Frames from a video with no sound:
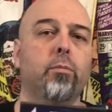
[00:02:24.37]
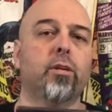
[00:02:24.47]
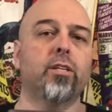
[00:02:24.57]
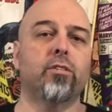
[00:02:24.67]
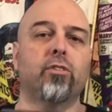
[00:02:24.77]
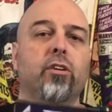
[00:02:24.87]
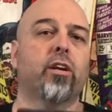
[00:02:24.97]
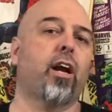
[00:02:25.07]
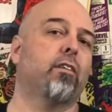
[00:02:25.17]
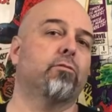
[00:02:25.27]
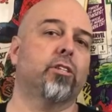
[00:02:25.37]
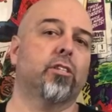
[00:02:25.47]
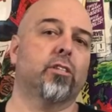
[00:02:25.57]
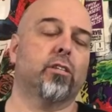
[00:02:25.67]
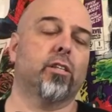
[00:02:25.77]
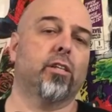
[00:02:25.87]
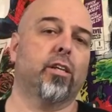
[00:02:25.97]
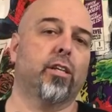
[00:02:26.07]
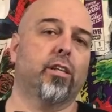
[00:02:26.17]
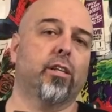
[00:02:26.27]
but it's very average
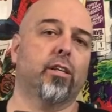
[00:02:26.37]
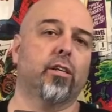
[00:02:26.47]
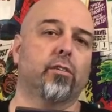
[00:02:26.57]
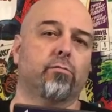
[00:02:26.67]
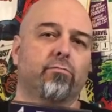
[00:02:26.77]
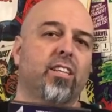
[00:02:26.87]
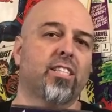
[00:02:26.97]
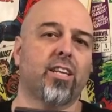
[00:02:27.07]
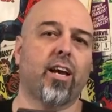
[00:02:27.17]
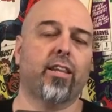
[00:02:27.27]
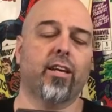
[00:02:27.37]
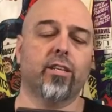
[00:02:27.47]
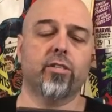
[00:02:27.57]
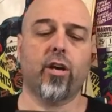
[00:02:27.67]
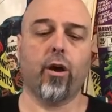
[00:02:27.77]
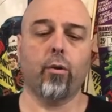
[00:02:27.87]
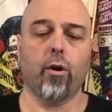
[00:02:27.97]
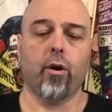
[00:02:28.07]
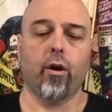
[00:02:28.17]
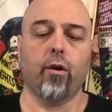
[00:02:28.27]
in saying that. So
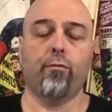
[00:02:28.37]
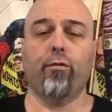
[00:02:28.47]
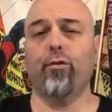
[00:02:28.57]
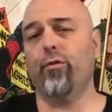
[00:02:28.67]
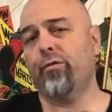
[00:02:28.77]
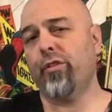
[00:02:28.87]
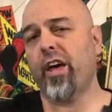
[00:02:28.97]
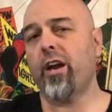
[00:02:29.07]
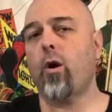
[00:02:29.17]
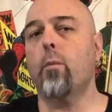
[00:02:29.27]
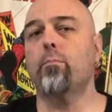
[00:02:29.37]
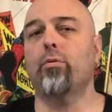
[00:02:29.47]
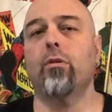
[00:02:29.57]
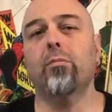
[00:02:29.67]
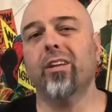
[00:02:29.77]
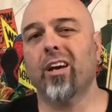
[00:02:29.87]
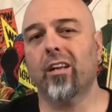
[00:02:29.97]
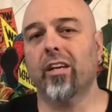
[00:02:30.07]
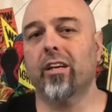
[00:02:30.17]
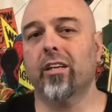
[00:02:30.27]
for that, I'm probably
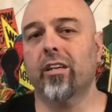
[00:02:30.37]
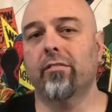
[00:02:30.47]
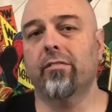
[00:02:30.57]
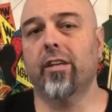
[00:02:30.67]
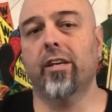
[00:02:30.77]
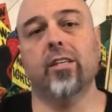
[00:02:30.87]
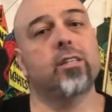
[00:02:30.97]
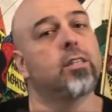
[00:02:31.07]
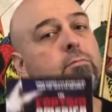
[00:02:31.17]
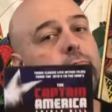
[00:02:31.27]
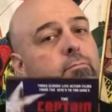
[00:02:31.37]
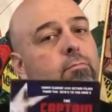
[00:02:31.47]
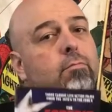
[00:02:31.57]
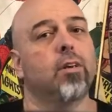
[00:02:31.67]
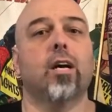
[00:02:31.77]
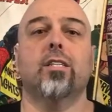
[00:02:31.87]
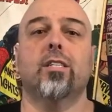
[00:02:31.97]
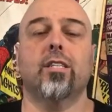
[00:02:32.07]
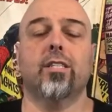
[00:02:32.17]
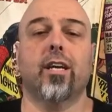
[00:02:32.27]
only going to give this a
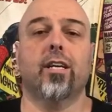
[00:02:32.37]
6 out of